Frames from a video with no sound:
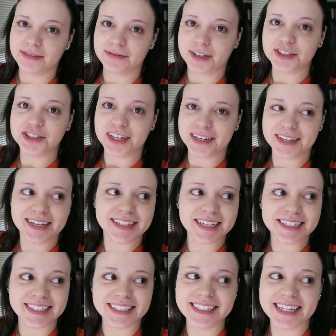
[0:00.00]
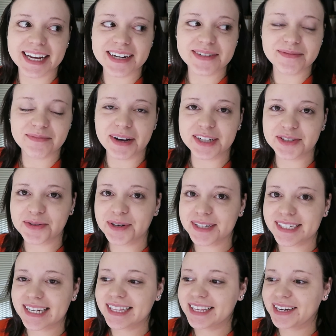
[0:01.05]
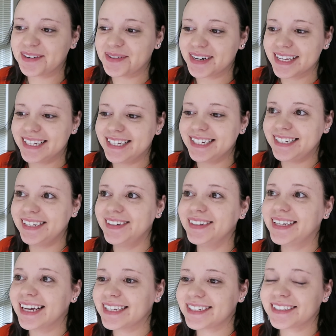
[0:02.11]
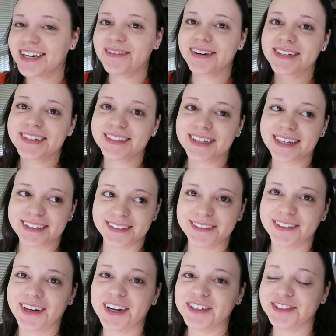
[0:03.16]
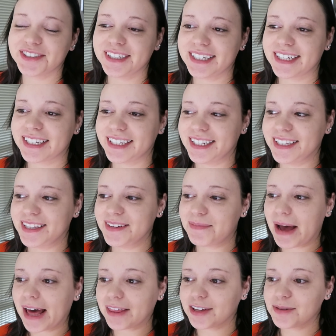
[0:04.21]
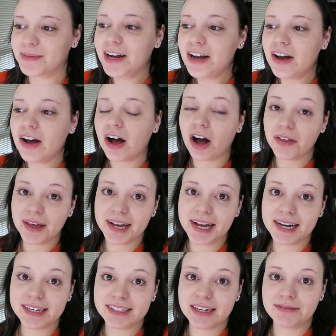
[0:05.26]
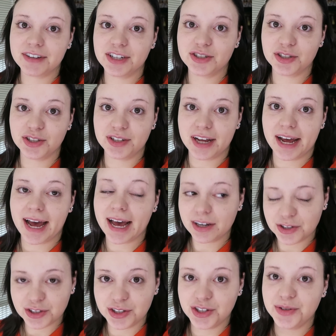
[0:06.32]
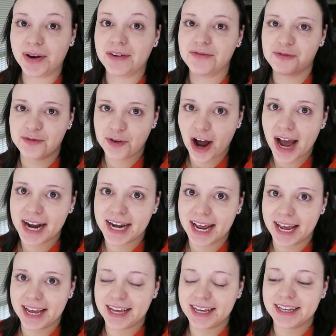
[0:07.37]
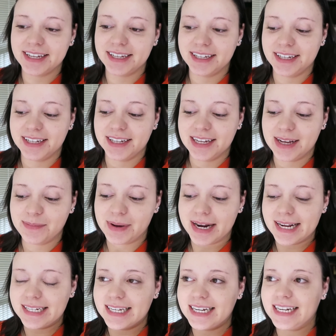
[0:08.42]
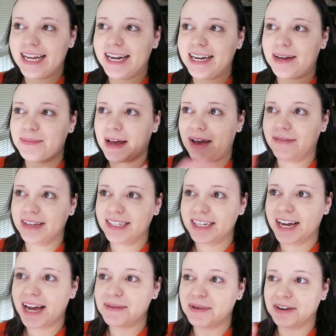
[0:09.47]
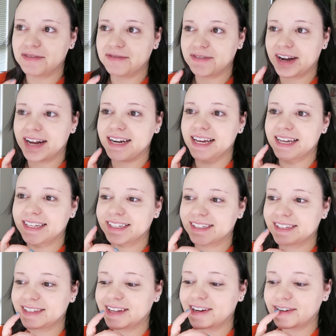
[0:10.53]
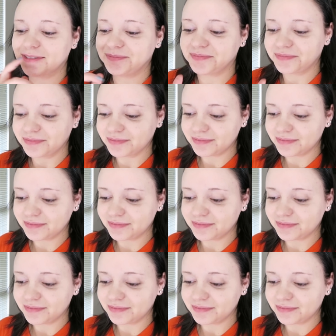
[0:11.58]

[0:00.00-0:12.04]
frustrated because I didn't get my chores done that I wanted to do yesterday. I wanted to like do laundry, clean the bathroom, all that kind of stuff I usually actually do on Friday, but I didn't end up having time on Friday. So